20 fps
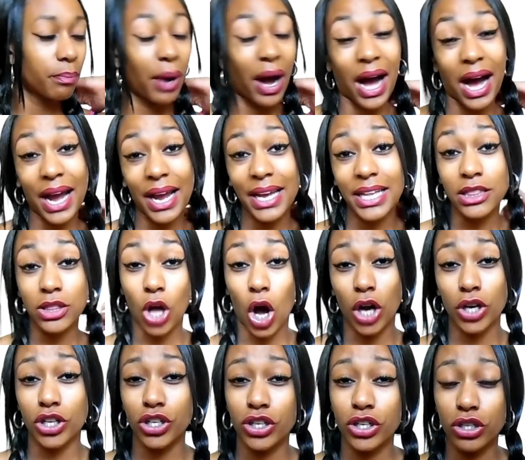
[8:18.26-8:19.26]
buy
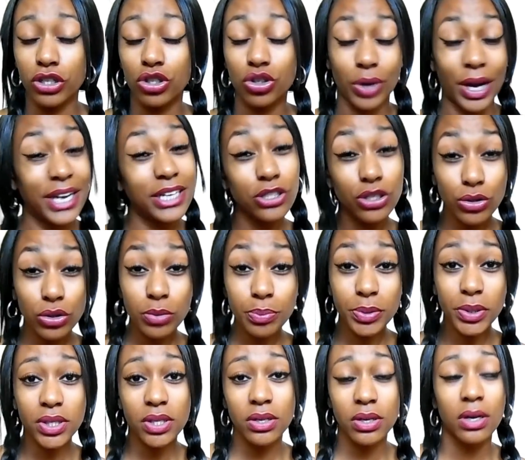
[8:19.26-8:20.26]
longer drain
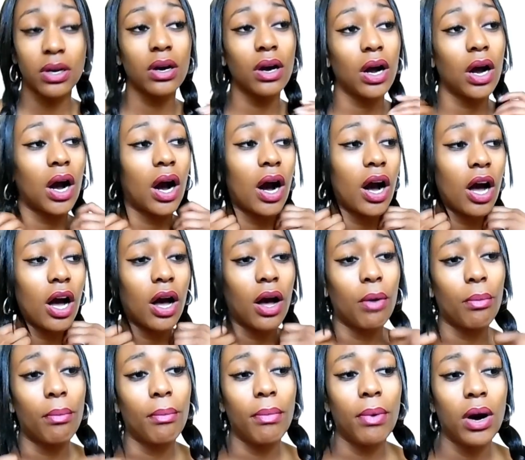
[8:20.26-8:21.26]
tubes
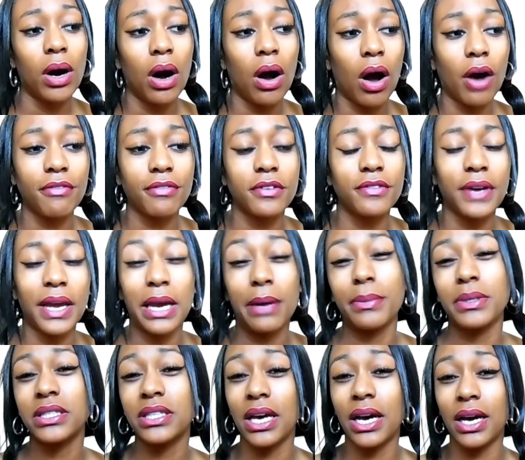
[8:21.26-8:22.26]
off of
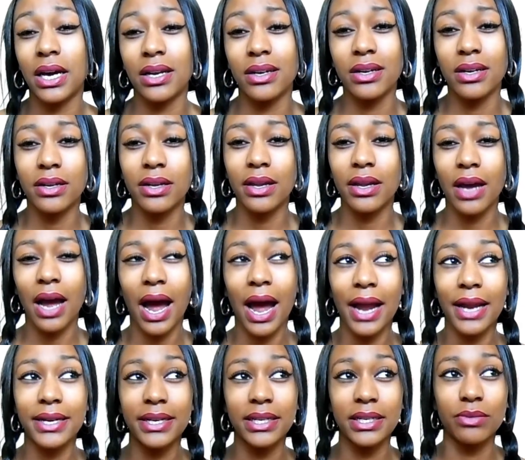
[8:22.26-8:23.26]
Amazon.
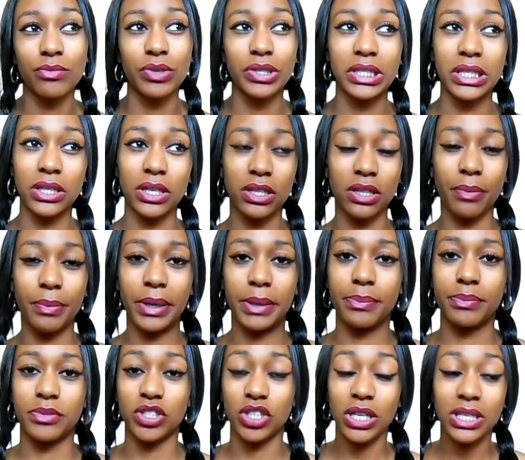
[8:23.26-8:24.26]
I didn't really look them
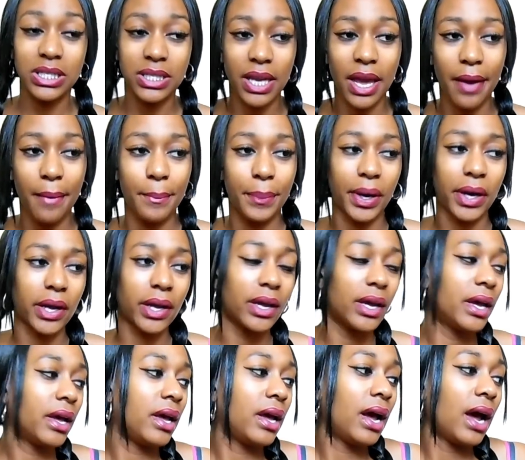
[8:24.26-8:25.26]
up just yet, but
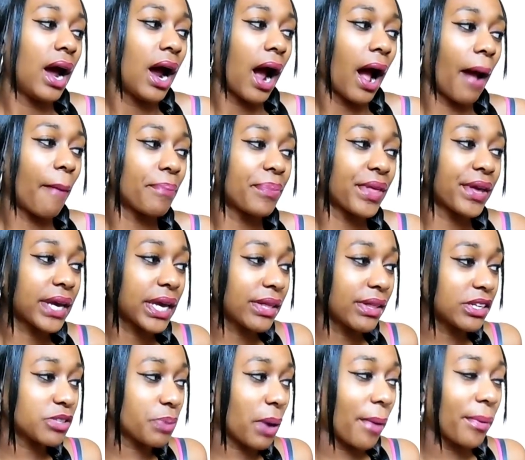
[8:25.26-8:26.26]
I'm
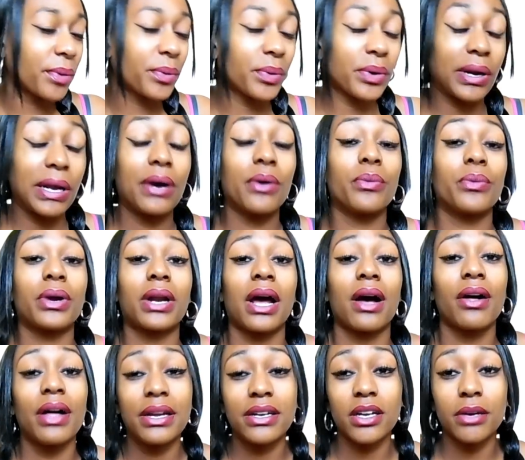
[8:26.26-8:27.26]
thinking that's probably what
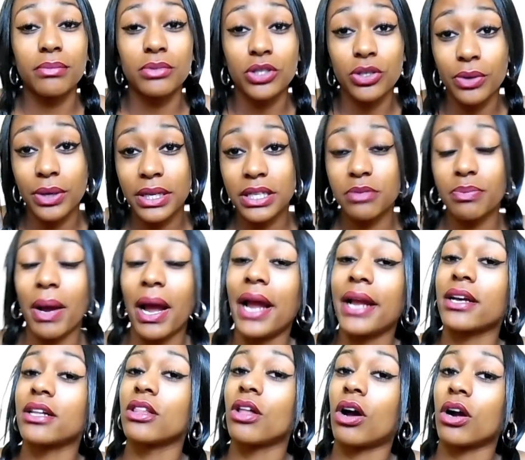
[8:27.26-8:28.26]
I'll end up doing, is
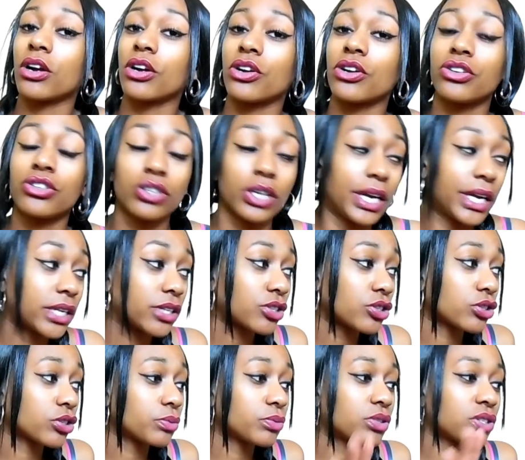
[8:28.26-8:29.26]
buying a longer drain
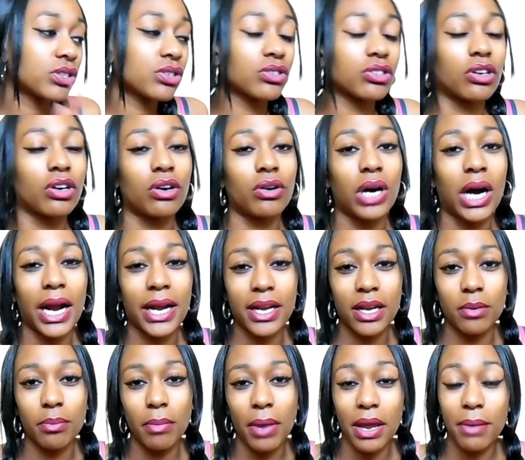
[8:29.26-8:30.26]
tube just so I
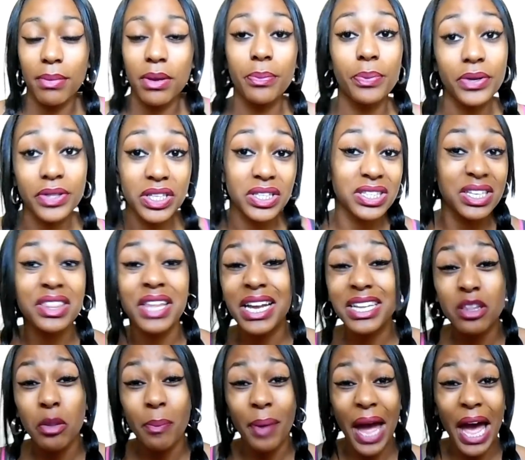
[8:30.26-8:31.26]
can maybe put this in
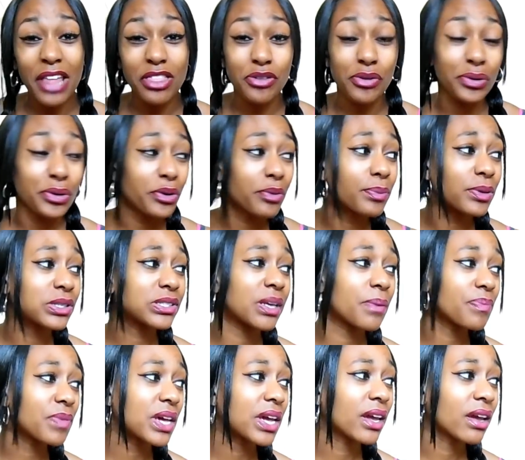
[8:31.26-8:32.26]
like the bathroom or
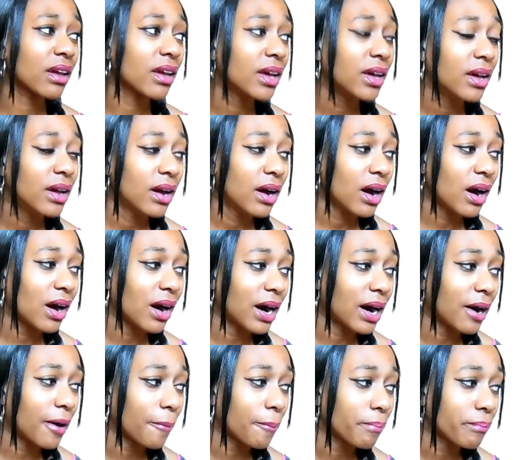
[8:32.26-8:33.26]
something,
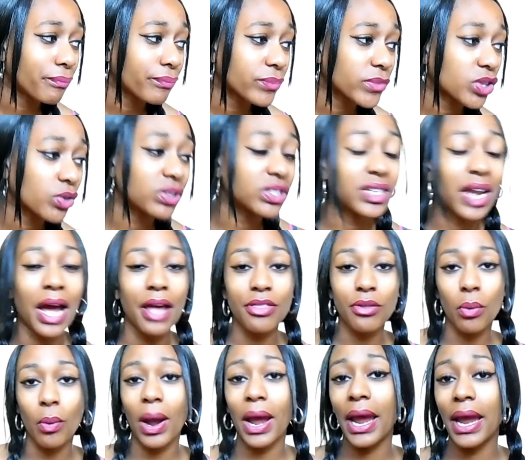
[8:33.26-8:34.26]
so it's not
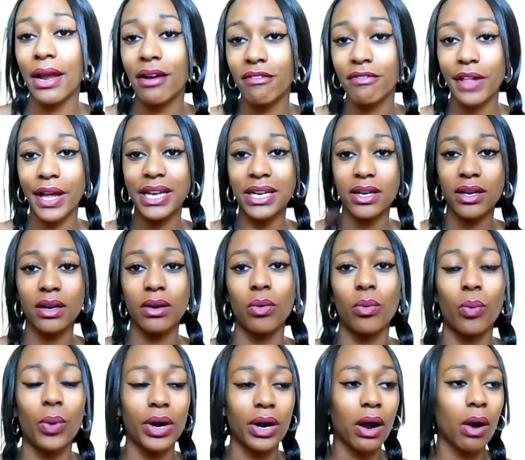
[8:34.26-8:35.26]
in the way of like
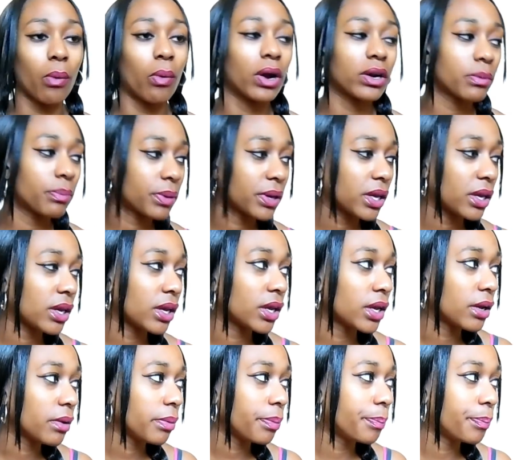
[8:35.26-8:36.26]
where I want to
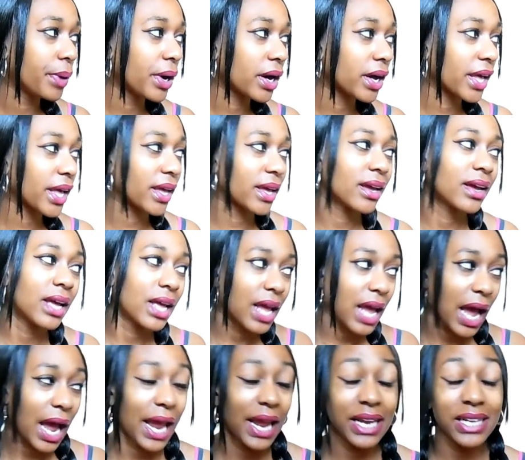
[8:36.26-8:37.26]
be. But
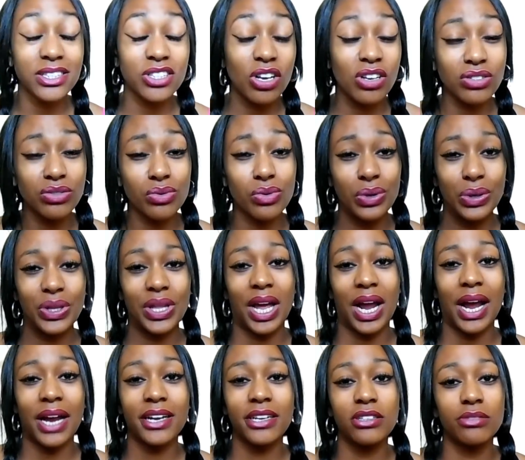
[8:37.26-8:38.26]
it's also cool
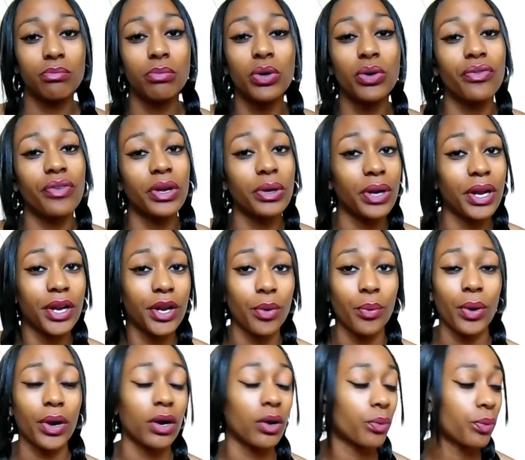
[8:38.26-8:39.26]
that I can move it
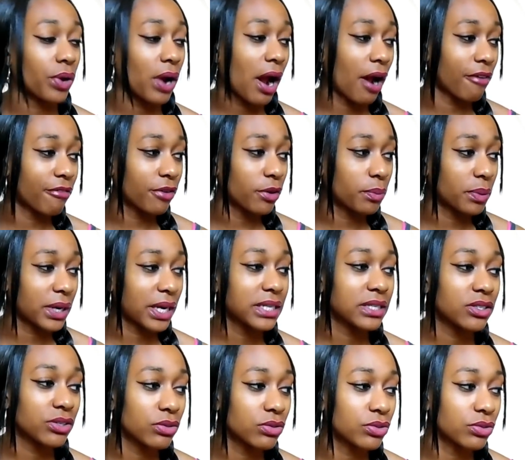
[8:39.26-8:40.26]
anywhere, wherever, but
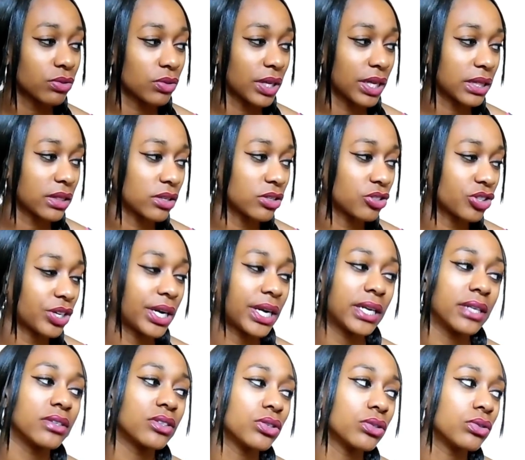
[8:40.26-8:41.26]
I still do think the
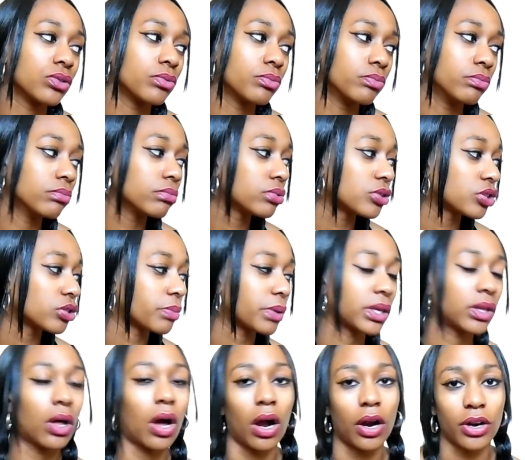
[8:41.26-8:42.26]
drain tube should
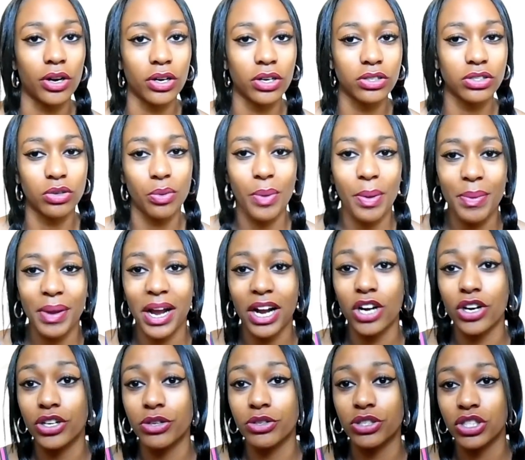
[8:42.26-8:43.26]
be longer, so maybe I
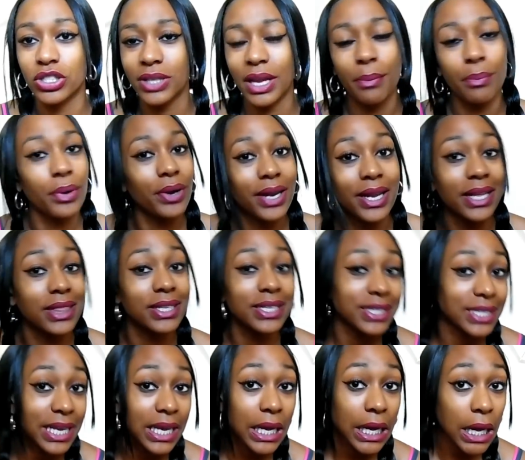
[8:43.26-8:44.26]
could just like put it in the
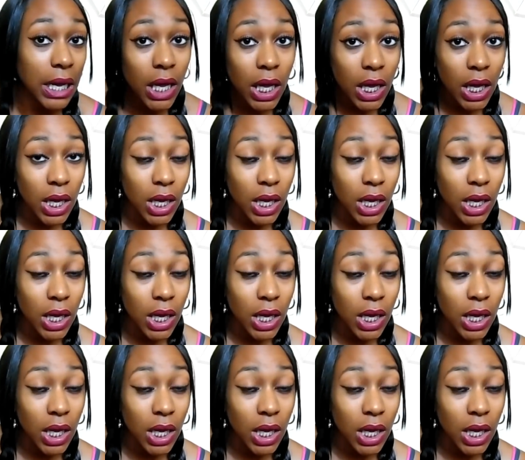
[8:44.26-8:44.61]
sink